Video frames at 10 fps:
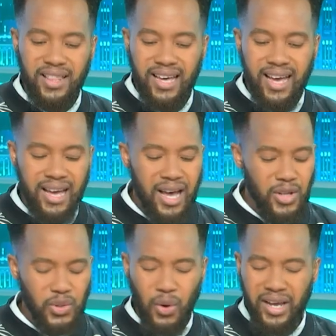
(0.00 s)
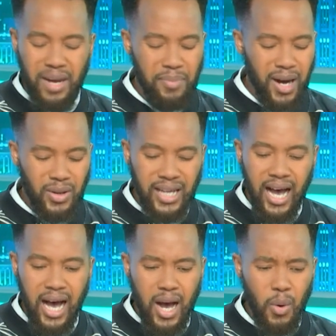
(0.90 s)
there talking about
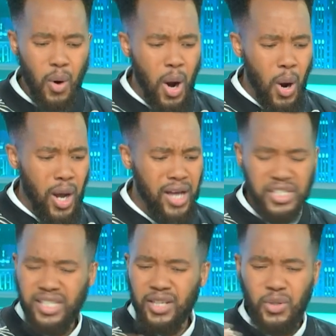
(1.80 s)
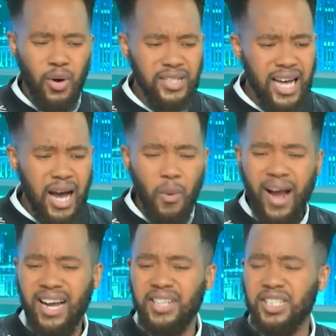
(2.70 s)
how she's a doctor,
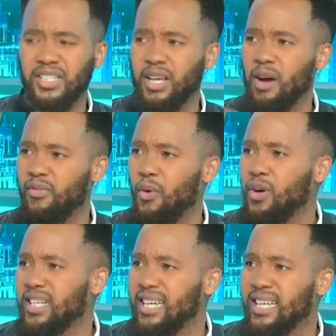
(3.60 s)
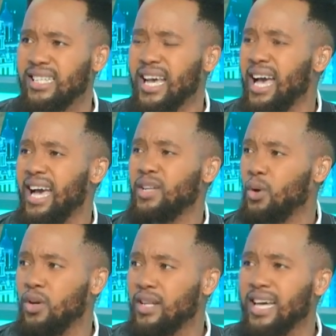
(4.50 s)
why can't she afford it,
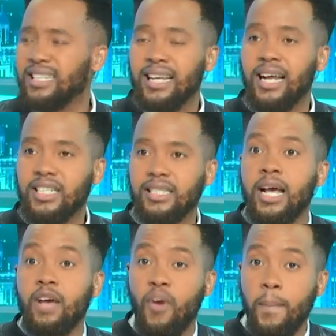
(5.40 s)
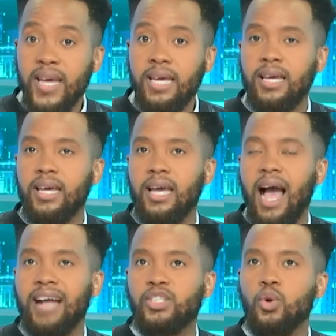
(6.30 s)
and all of that. And for me,
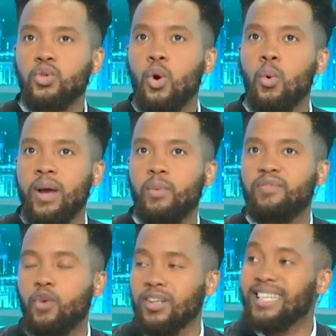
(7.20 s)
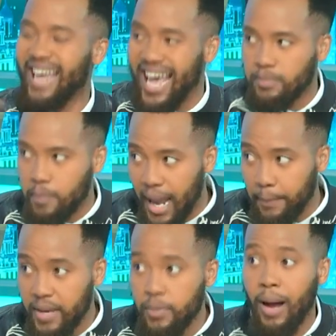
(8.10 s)
I don't know where we've gotten, as
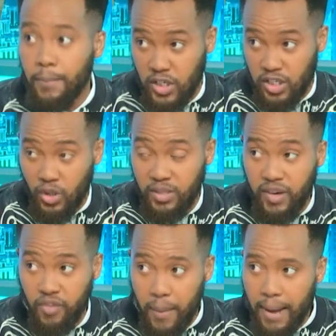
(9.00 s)
black people, I'm just going to speak for my